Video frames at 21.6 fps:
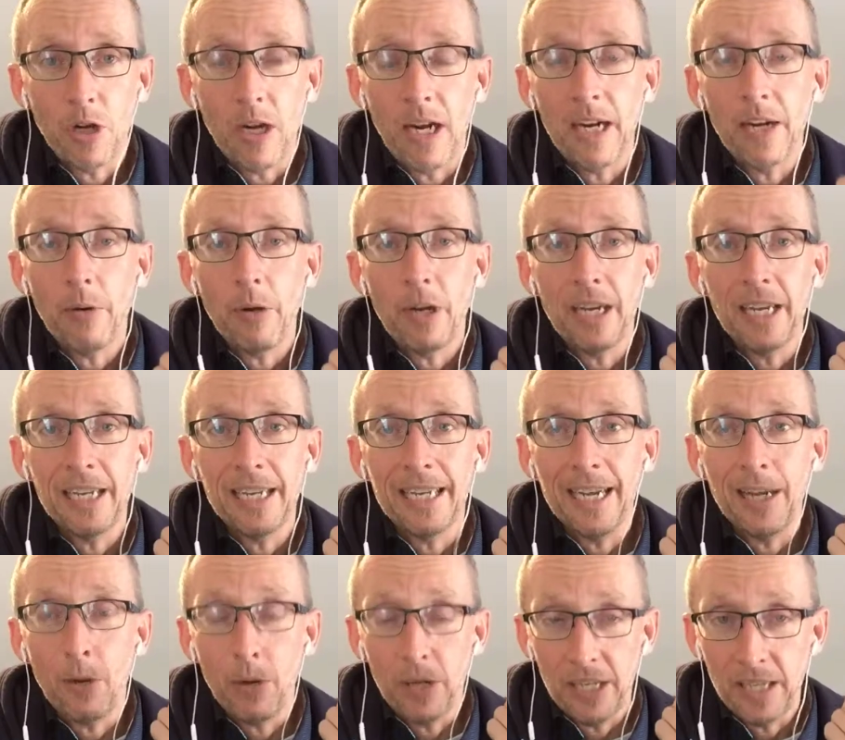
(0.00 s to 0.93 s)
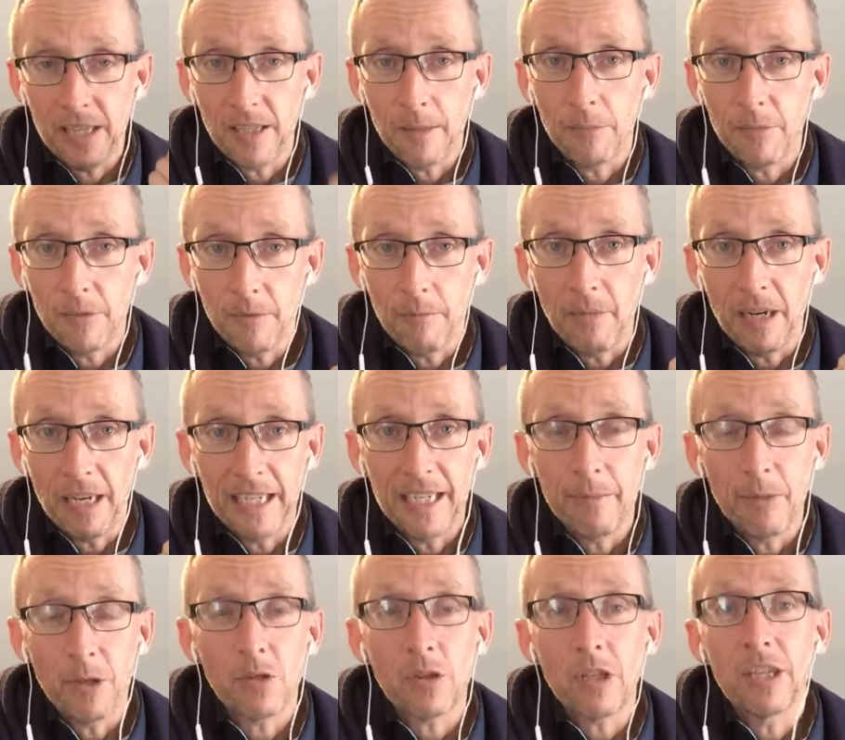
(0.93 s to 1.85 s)
How do I get my
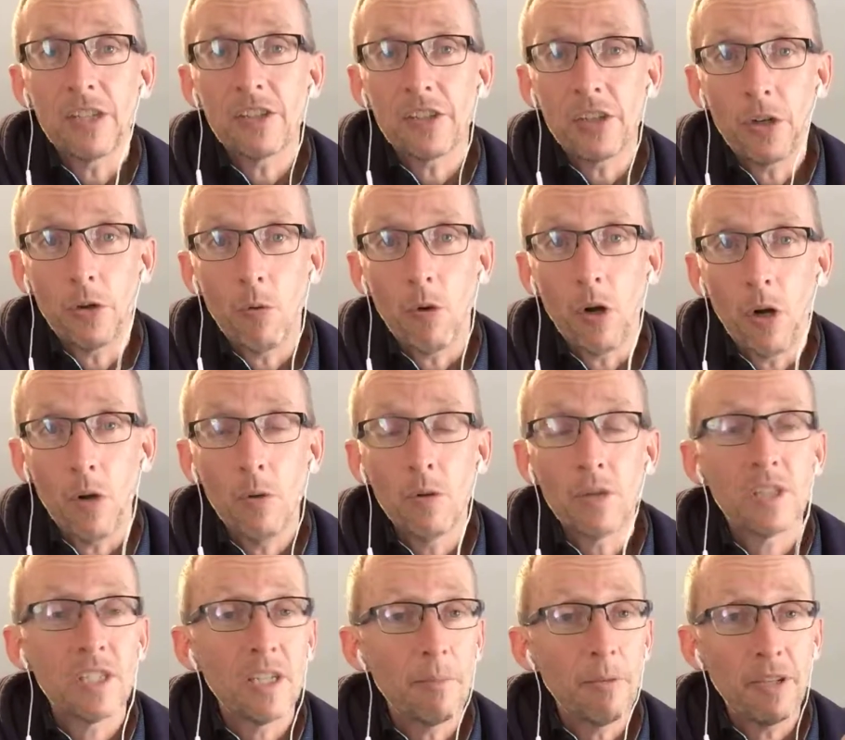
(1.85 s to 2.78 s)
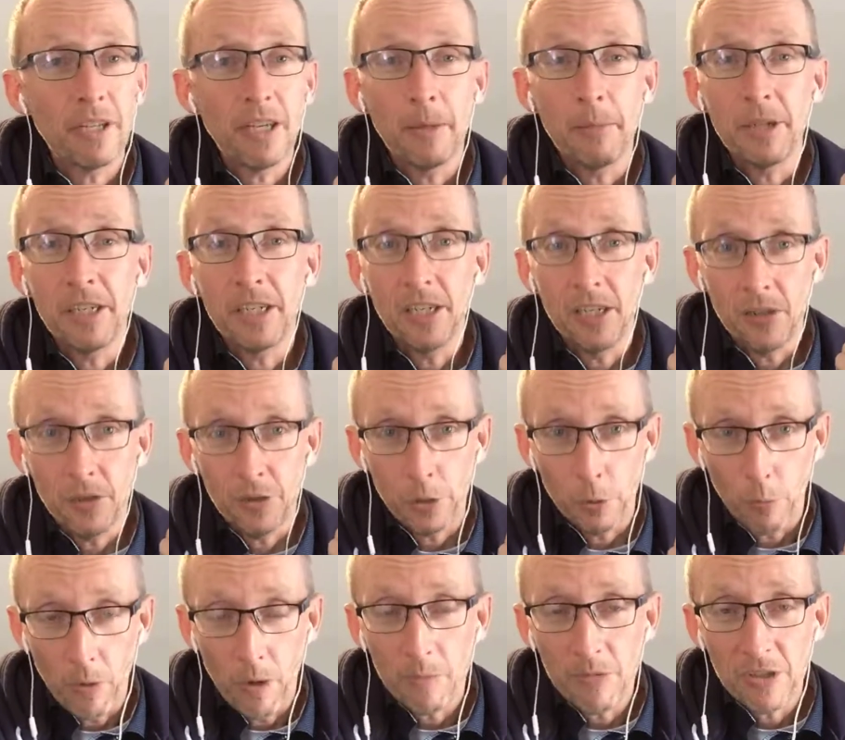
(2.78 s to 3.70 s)
emails list to grow? It's typically going to be done on
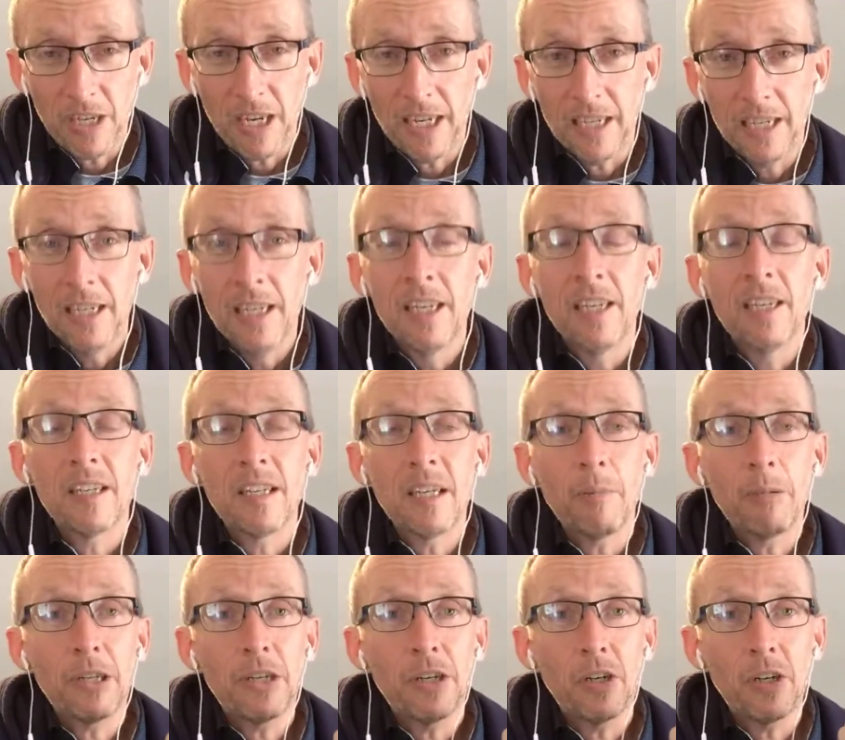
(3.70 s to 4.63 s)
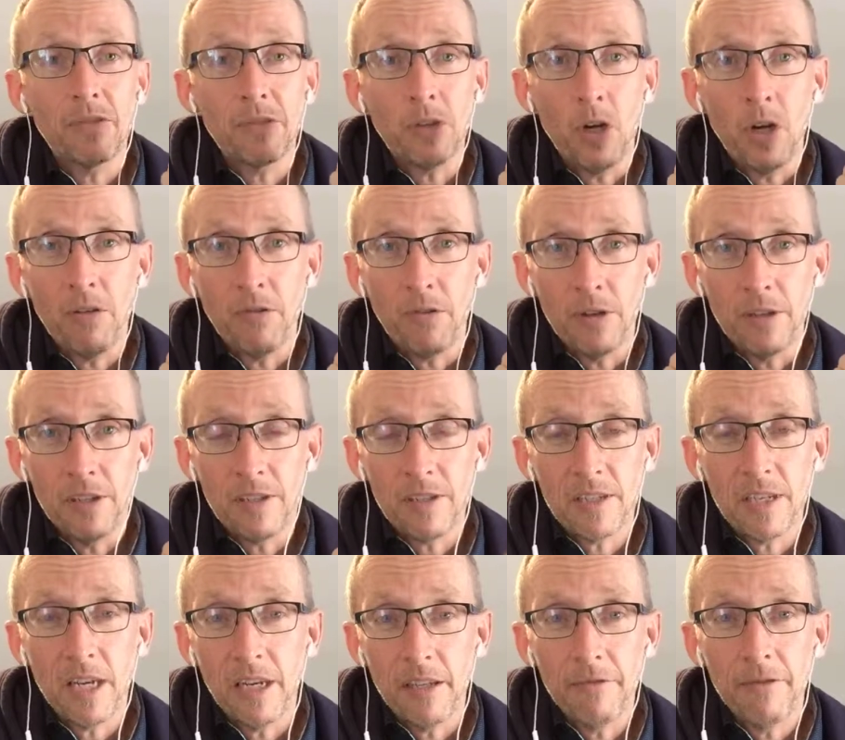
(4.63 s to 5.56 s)
your website. Typically you're going to have to offer an
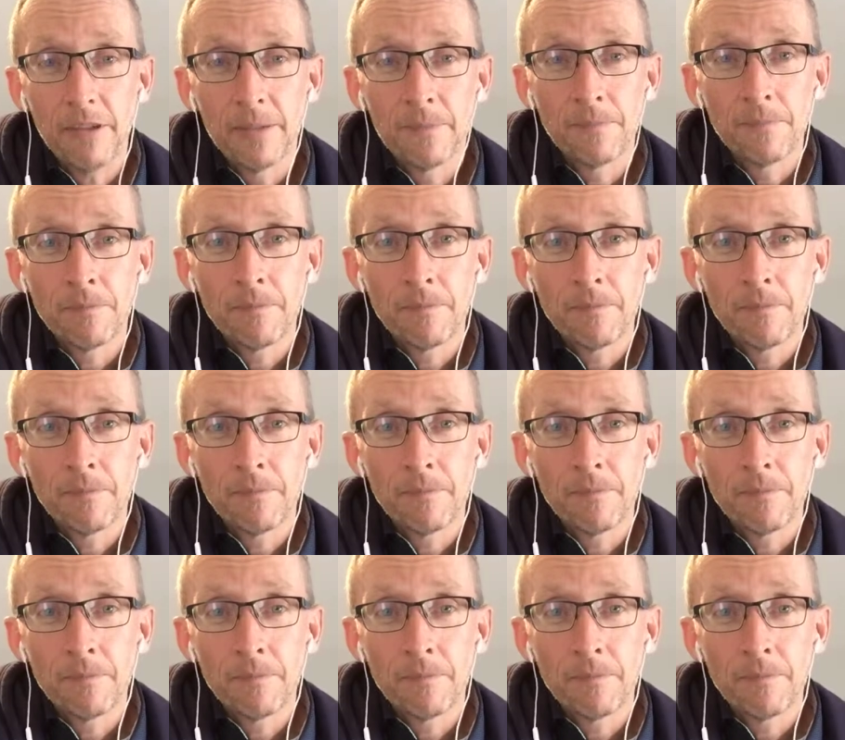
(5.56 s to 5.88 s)
incentive.